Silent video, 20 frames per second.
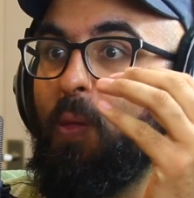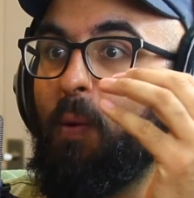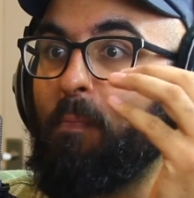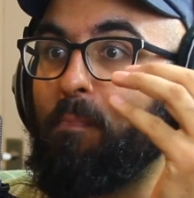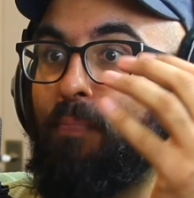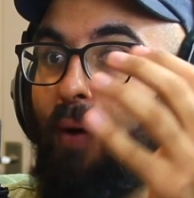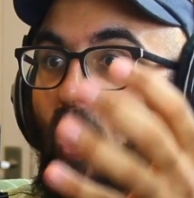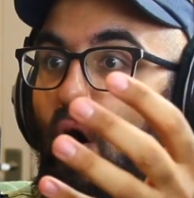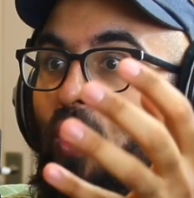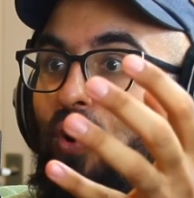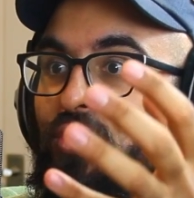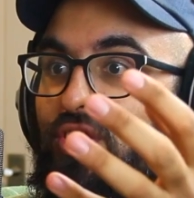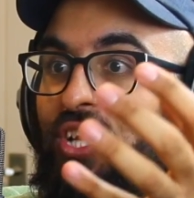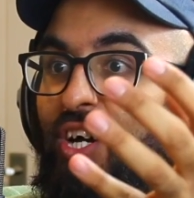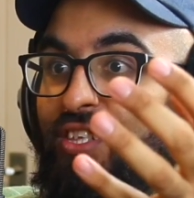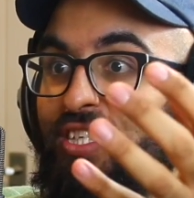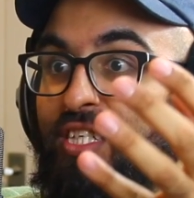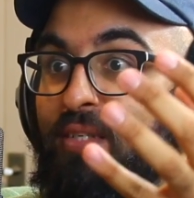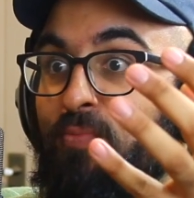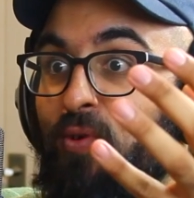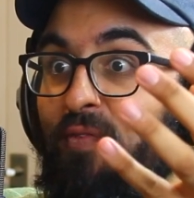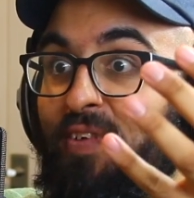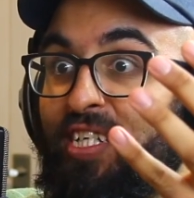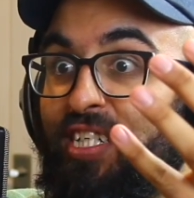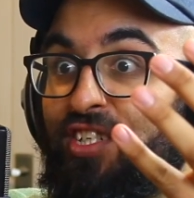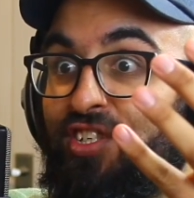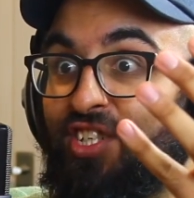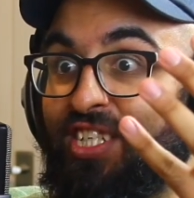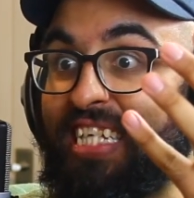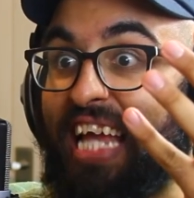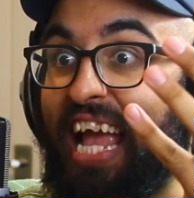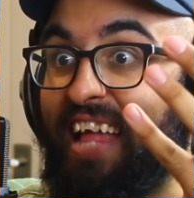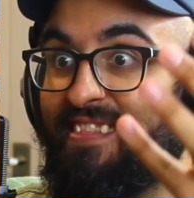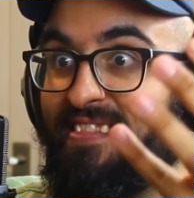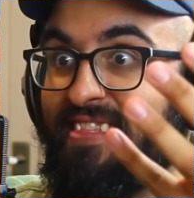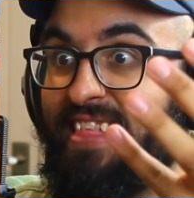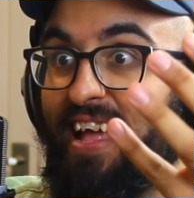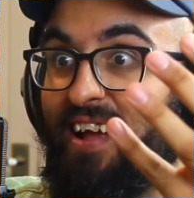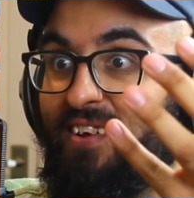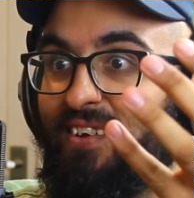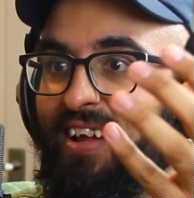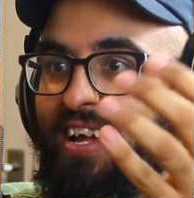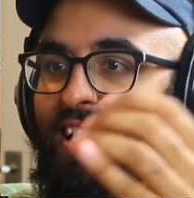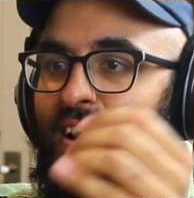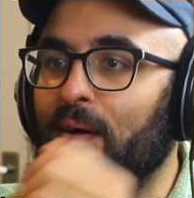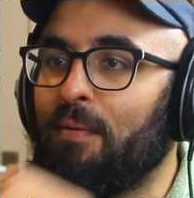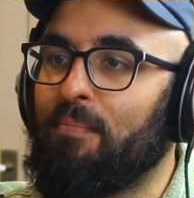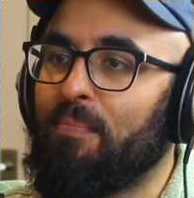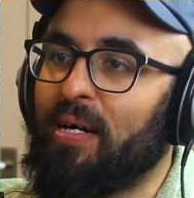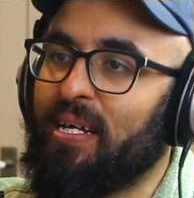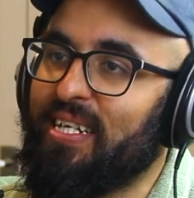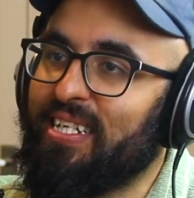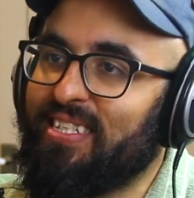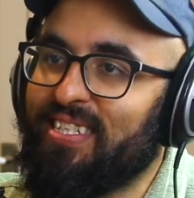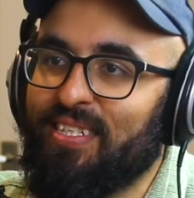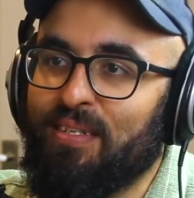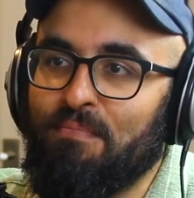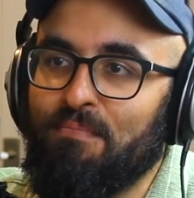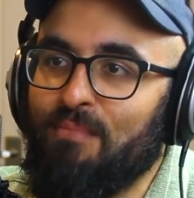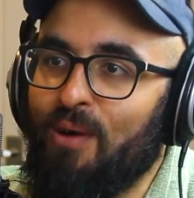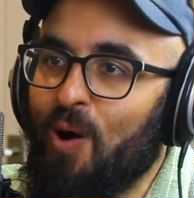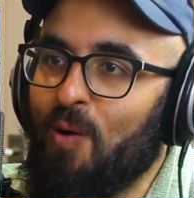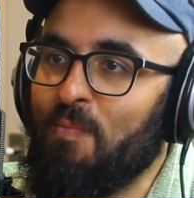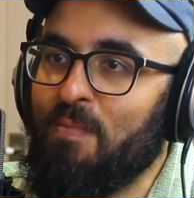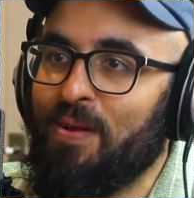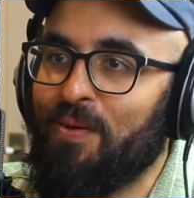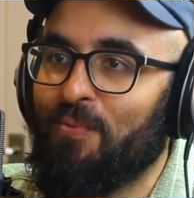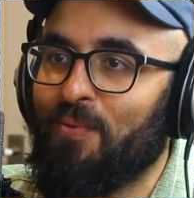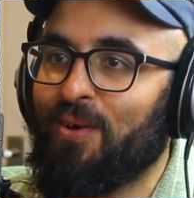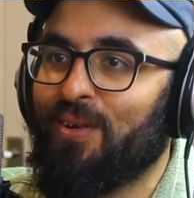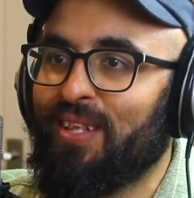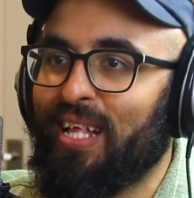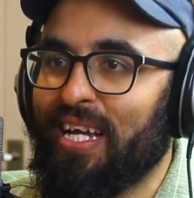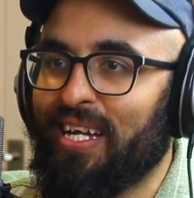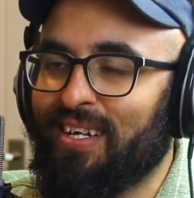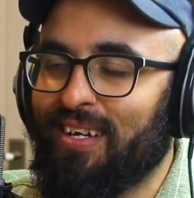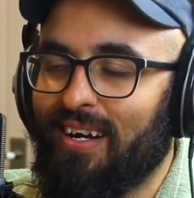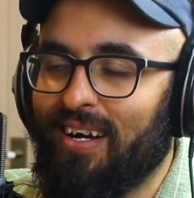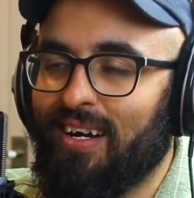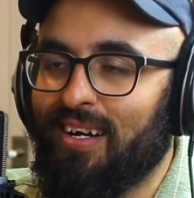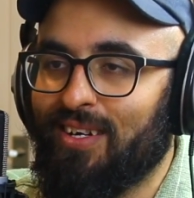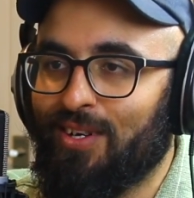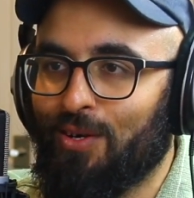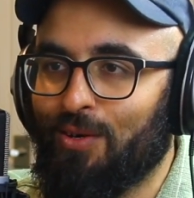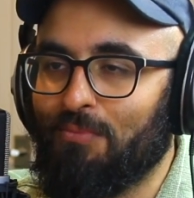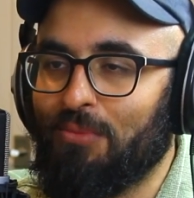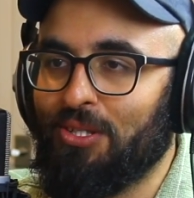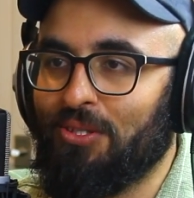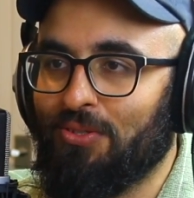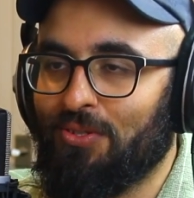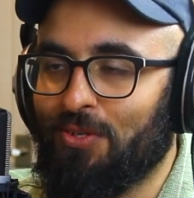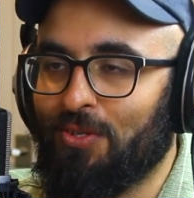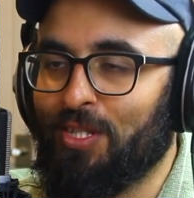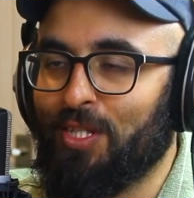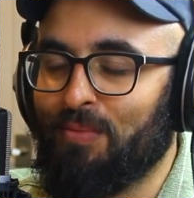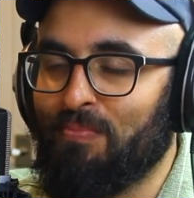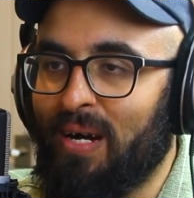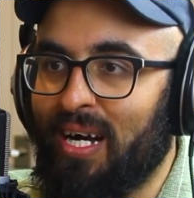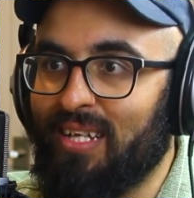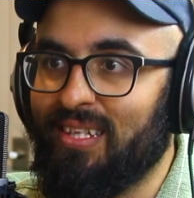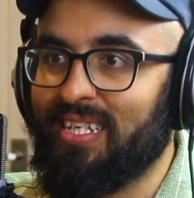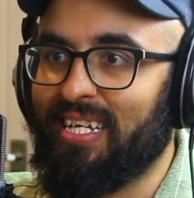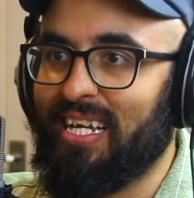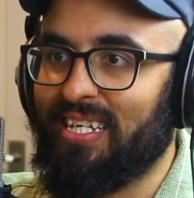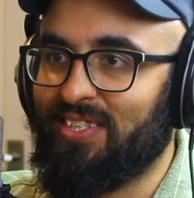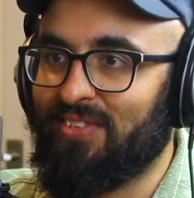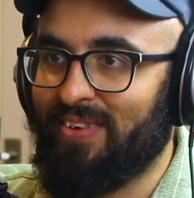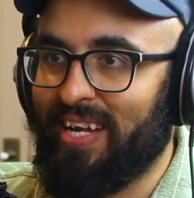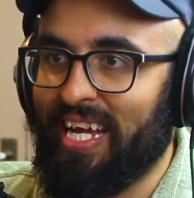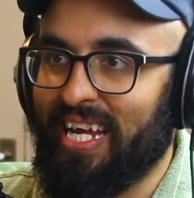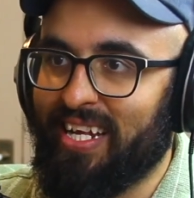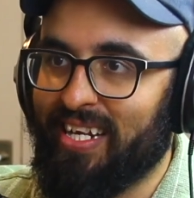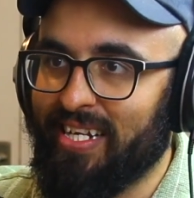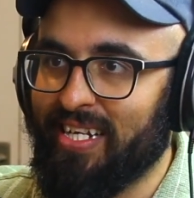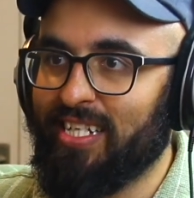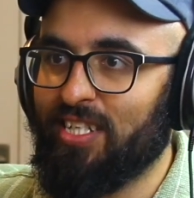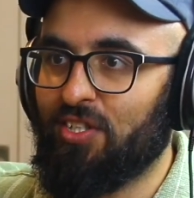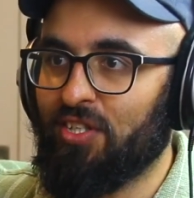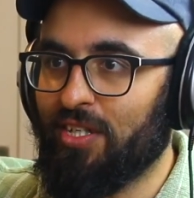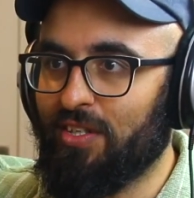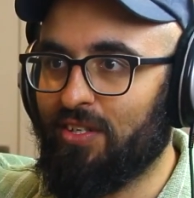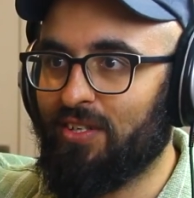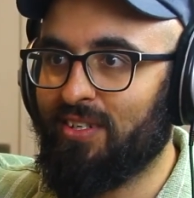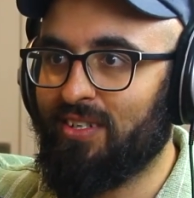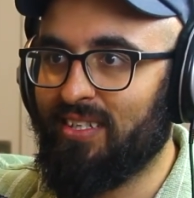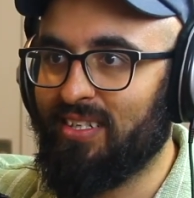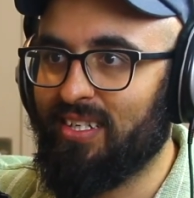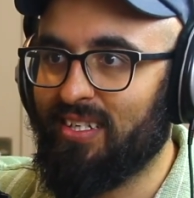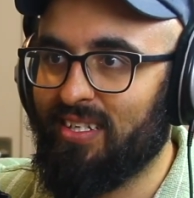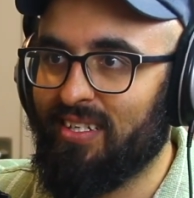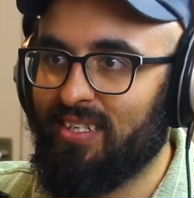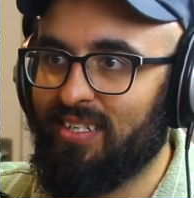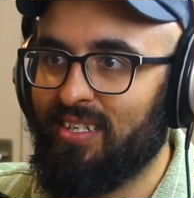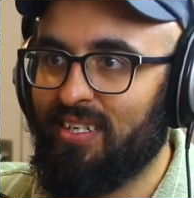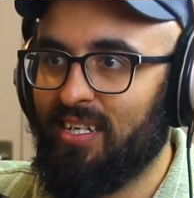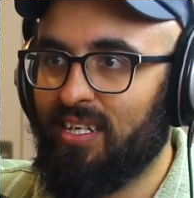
the balls on this movie to just end there. But it's the moment where like Kurt Russell starts smiling as they're handing each other the